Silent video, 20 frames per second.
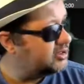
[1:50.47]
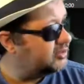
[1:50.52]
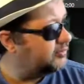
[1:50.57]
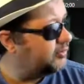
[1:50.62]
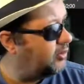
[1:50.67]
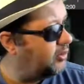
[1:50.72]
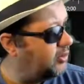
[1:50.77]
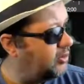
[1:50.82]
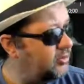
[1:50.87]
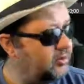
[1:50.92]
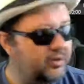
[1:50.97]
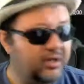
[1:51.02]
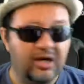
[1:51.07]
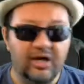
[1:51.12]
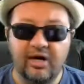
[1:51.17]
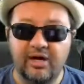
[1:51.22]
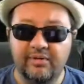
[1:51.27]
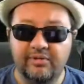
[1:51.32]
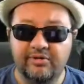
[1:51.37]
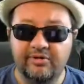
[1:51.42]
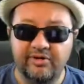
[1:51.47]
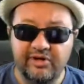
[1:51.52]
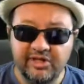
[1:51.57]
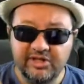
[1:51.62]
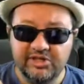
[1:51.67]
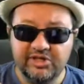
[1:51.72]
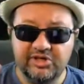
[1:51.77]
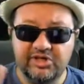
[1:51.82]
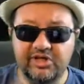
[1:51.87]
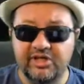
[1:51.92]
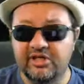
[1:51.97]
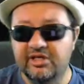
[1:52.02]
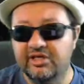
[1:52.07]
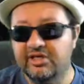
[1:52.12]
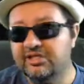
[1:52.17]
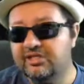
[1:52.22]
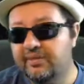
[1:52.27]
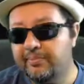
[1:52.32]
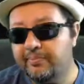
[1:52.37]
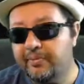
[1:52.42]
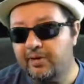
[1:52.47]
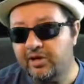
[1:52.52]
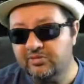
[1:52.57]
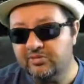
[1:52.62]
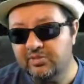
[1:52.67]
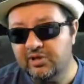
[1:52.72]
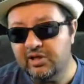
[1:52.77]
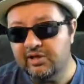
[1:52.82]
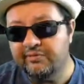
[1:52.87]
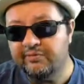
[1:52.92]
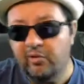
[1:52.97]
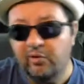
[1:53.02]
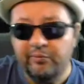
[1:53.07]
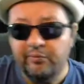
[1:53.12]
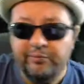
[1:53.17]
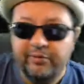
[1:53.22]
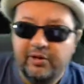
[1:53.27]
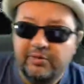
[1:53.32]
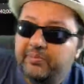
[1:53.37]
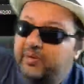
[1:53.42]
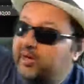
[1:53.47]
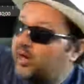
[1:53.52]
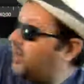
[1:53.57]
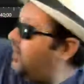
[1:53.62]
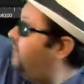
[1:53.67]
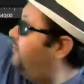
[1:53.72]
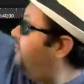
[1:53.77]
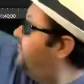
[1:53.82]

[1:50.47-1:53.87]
First of all, green screen is approximately 4 feet